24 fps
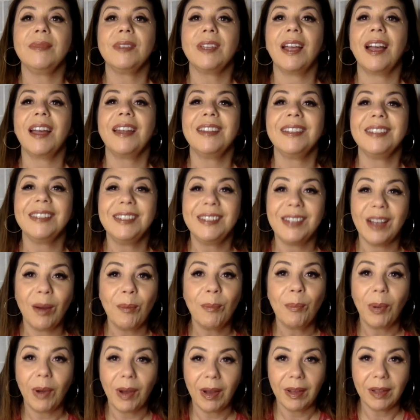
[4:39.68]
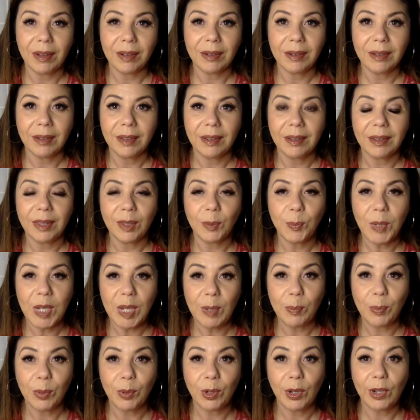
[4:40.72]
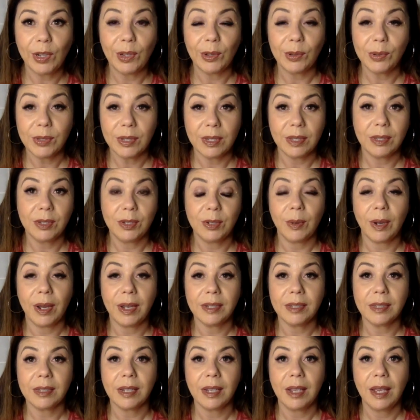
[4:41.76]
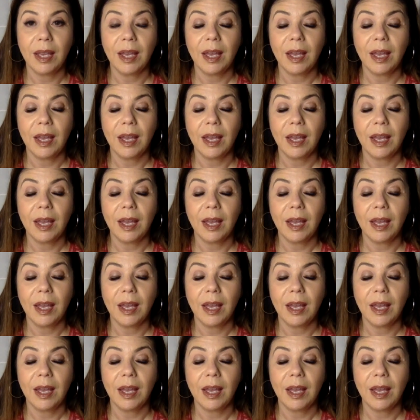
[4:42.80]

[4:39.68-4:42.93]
kind of dump on the people closest to us